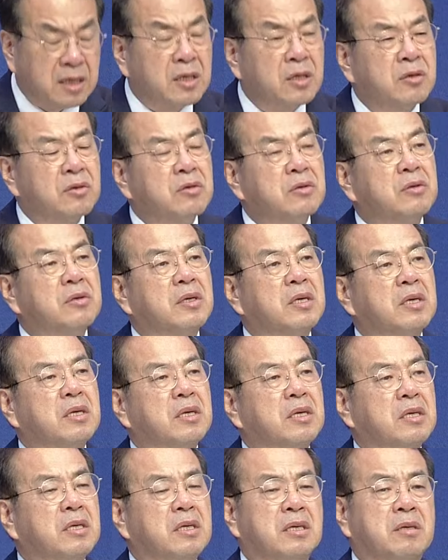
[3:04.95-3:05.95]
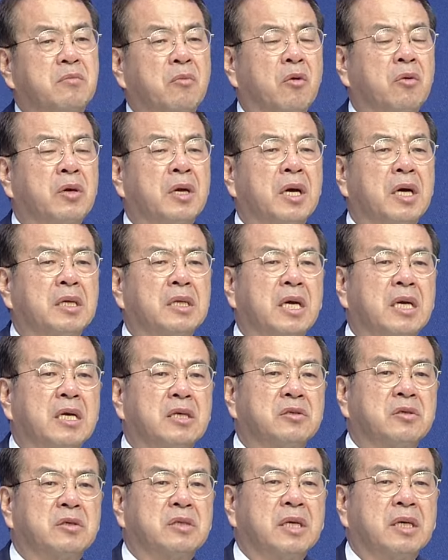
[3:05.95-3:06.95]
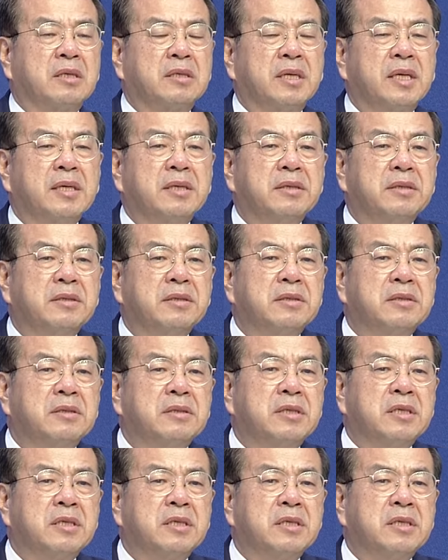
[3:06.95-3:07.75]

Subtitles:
Although there were four case study presentations,